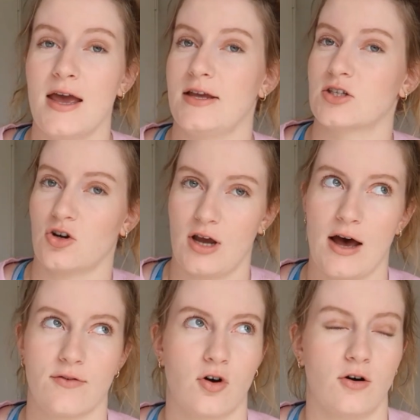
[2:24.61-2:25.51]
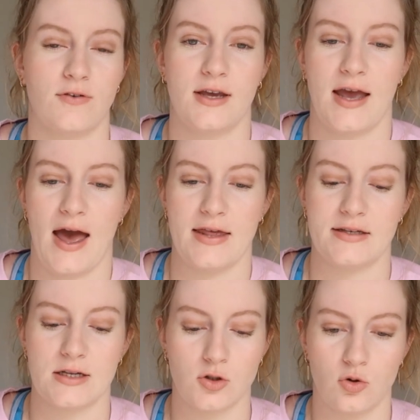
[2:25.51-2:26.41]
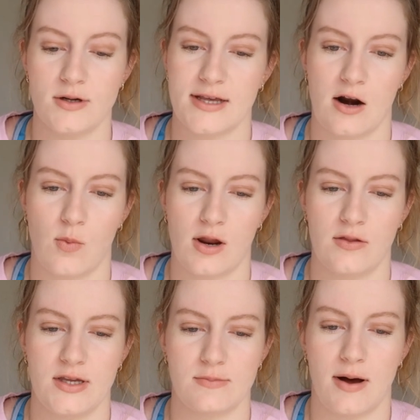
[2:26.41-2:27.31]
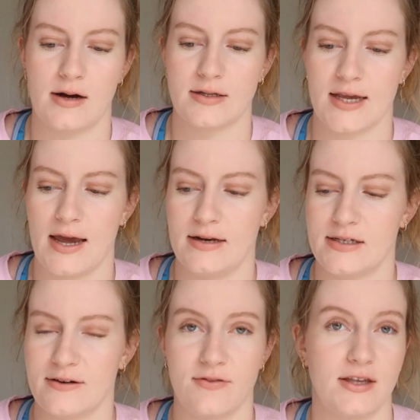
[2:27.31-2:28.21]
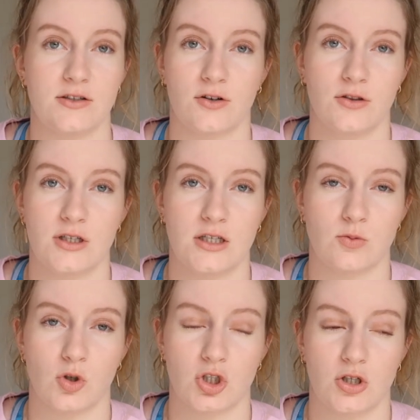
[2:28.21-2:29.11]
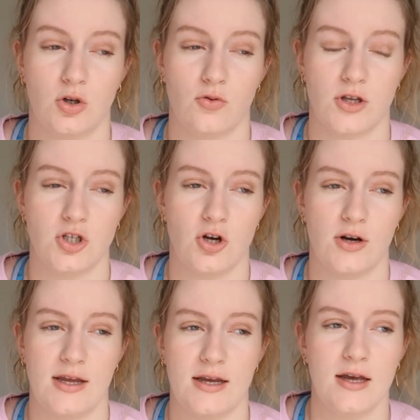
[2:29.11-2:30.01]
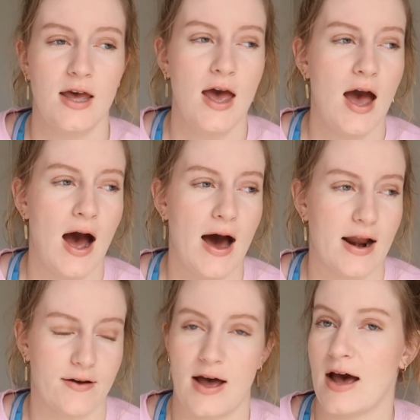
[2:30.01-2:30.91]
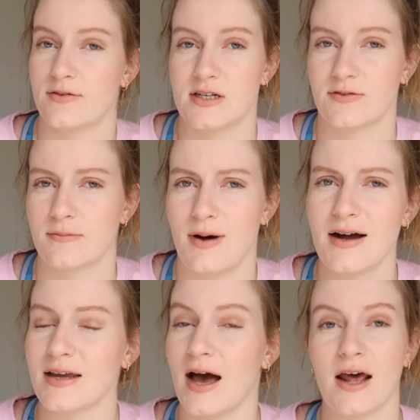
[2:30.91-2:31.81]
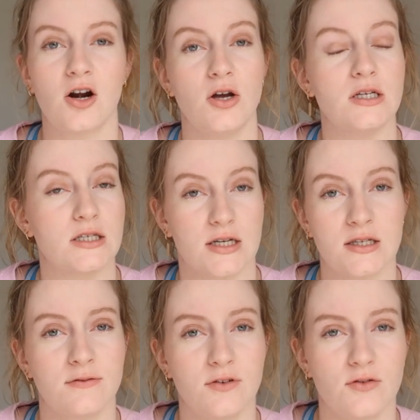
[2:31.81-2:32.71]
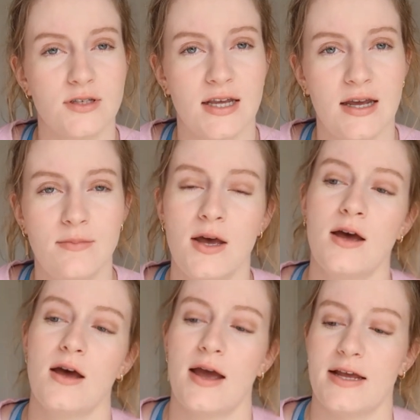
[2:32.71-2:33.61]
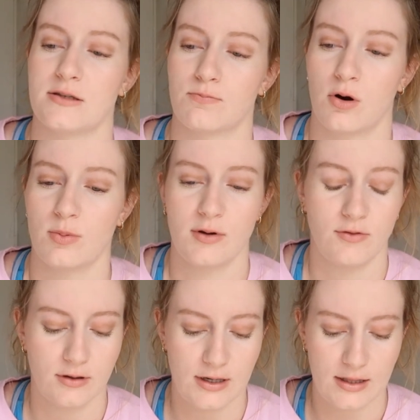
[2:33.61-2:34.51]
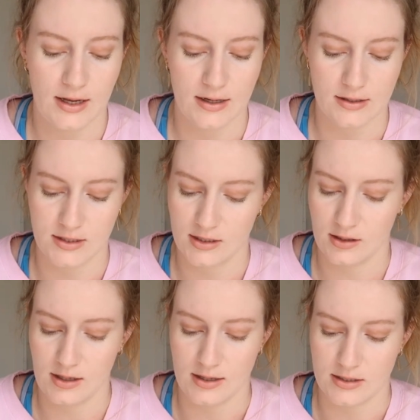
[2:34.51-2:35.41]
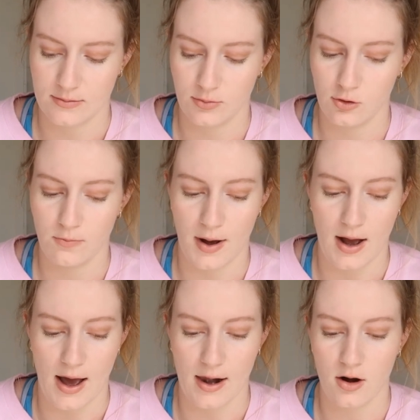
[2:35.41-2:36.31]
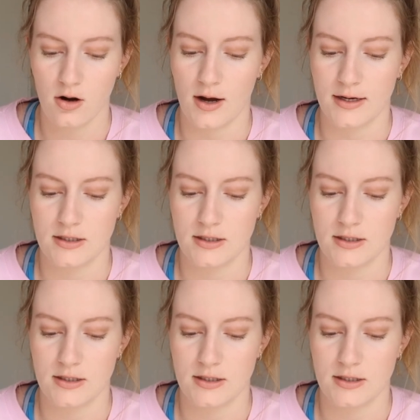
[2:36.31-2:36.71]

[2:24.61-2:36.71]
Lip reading: is go have a coffee, and it's always out of one of these mugs. And if these are in the dishwasher or they're dirty and I have a different mug, I don't know, it just doesn't feel the same. It's probably really like silly and simple, but I don't know,